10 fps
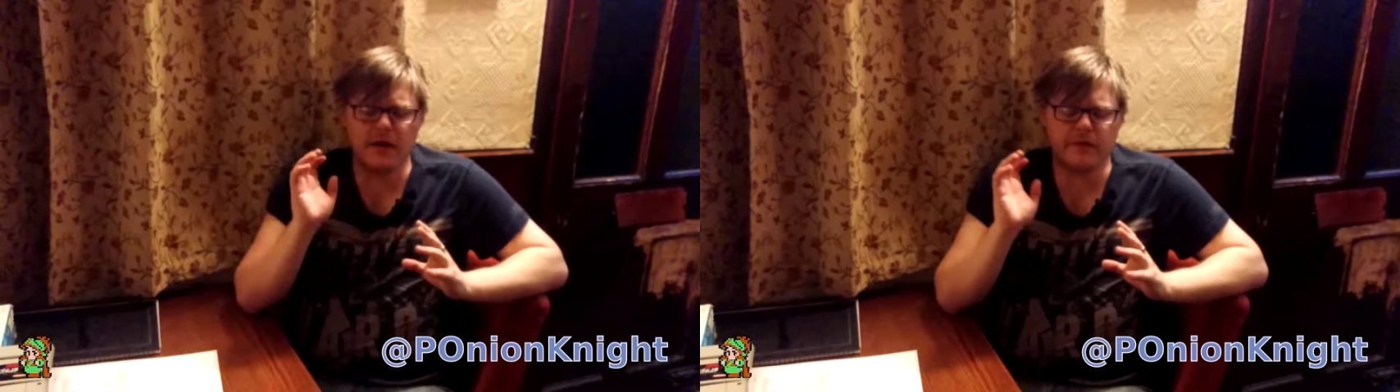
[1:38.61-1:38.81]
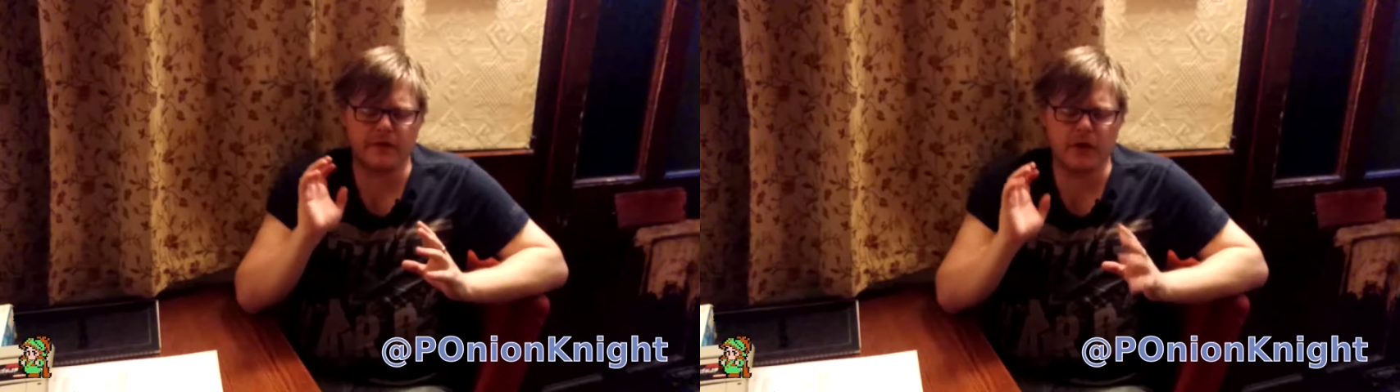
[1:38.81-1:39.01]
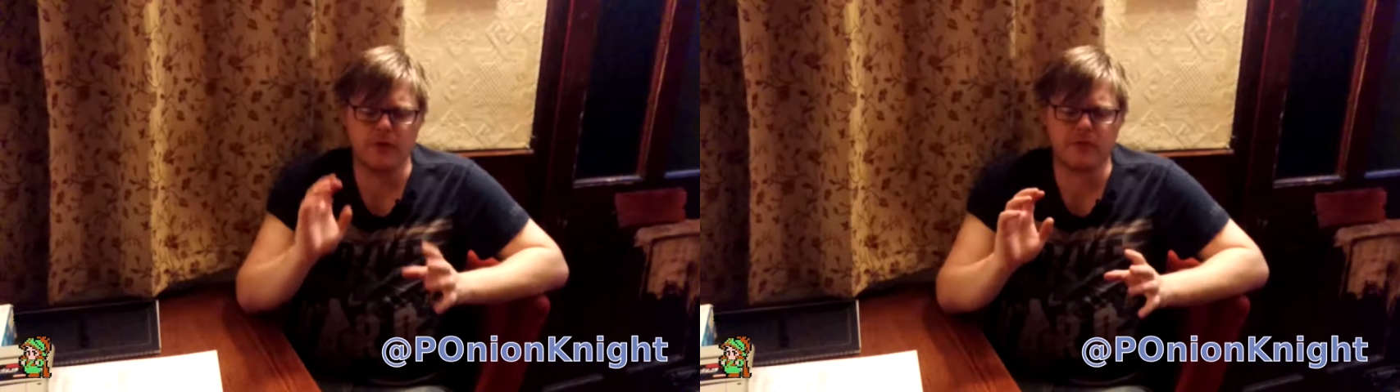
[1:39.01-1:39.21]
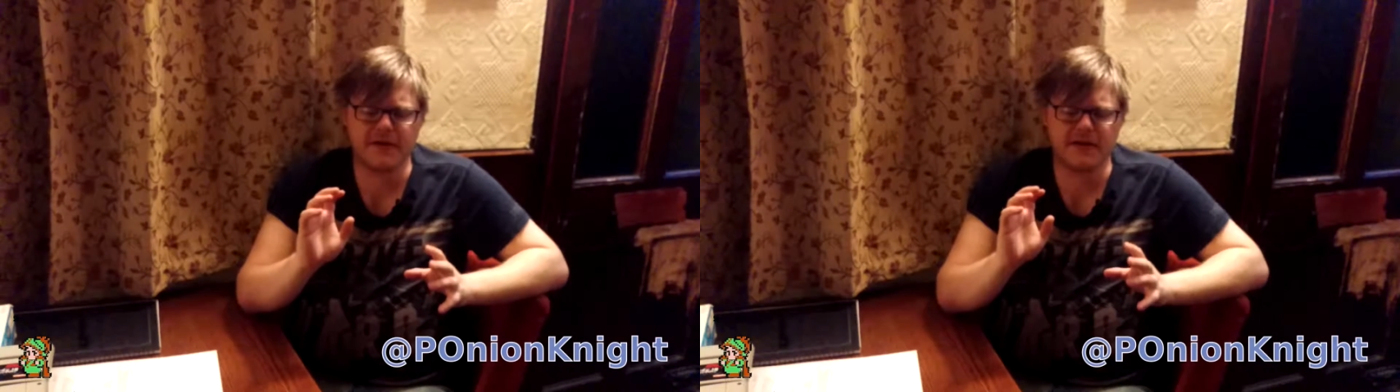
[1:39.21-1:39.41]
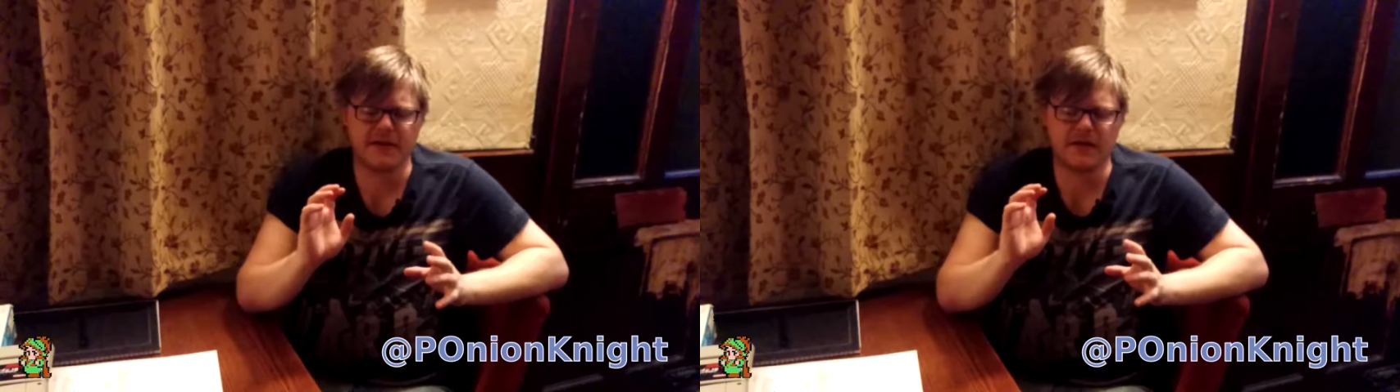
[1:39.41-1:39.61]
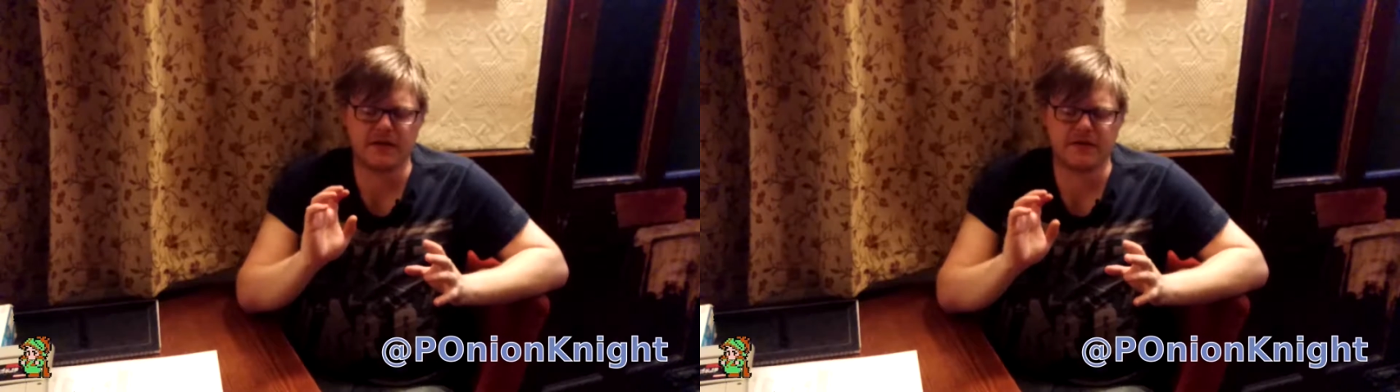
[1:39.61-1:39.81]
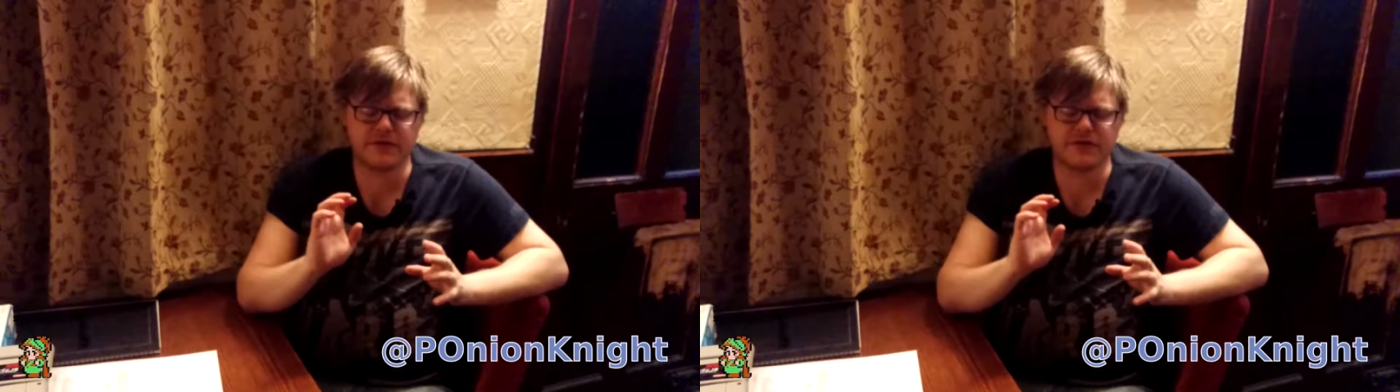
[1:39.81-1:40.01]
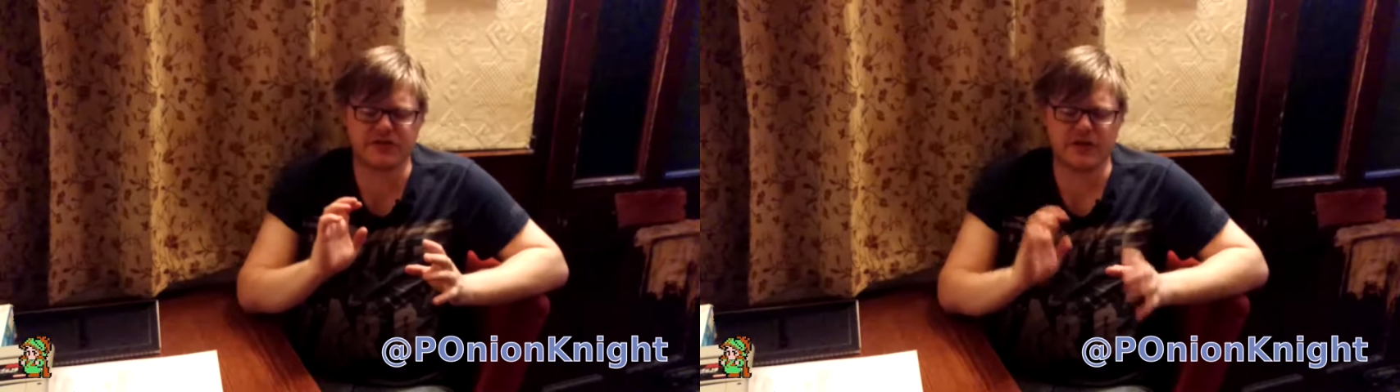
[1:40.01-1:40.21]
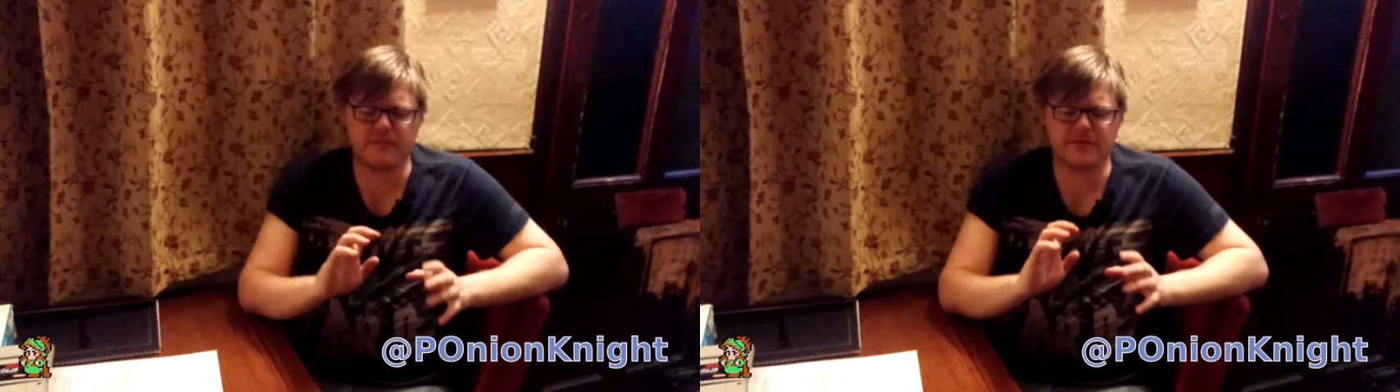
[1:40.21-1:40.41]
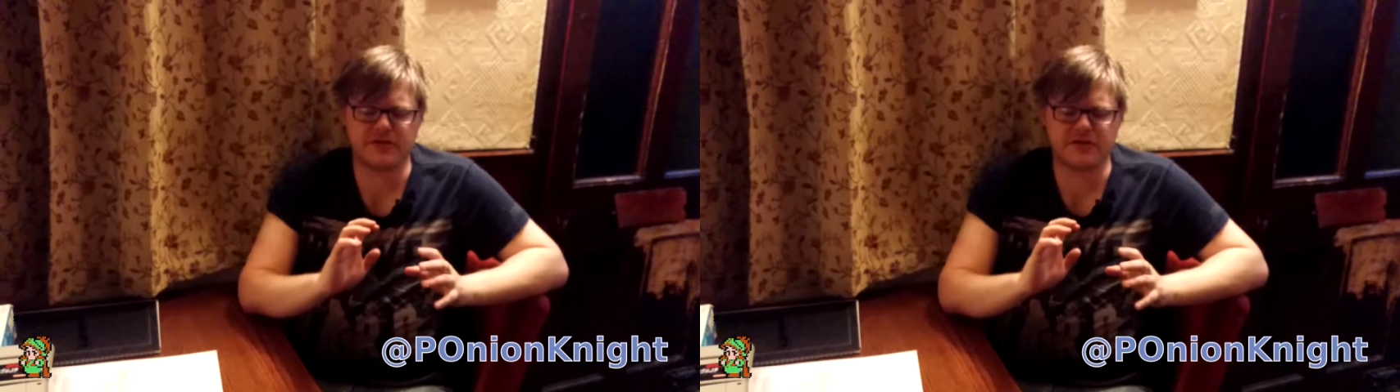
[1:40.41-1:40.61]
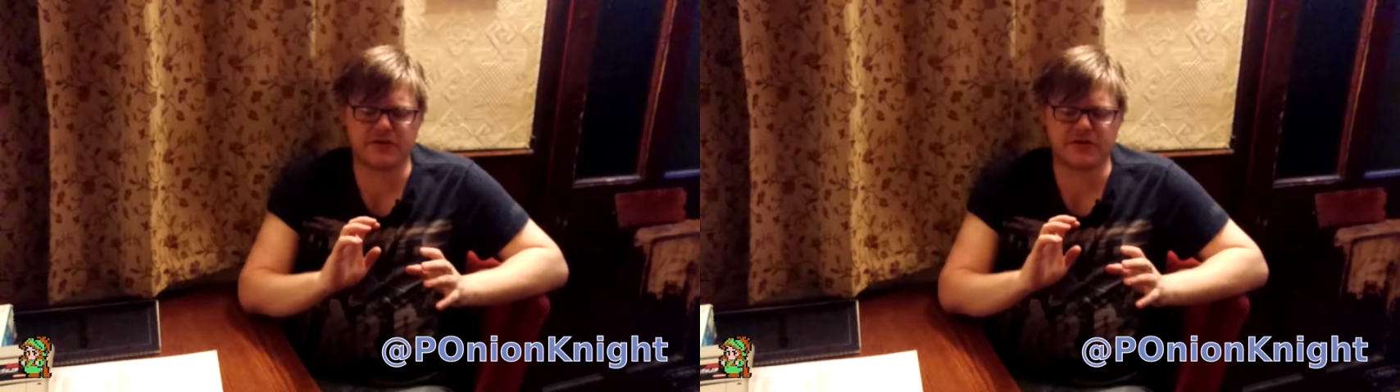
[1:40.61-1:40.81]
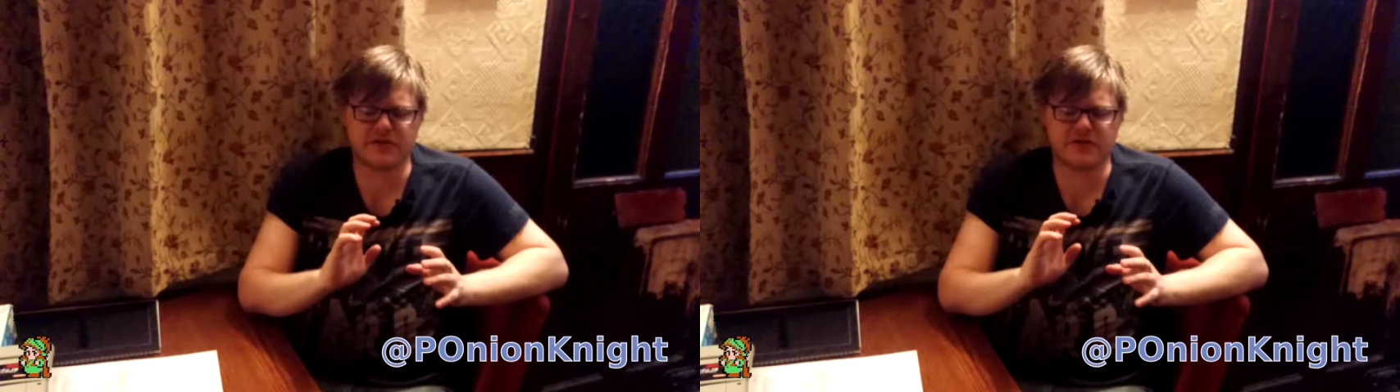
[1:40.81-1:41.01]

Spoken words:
Nobody seems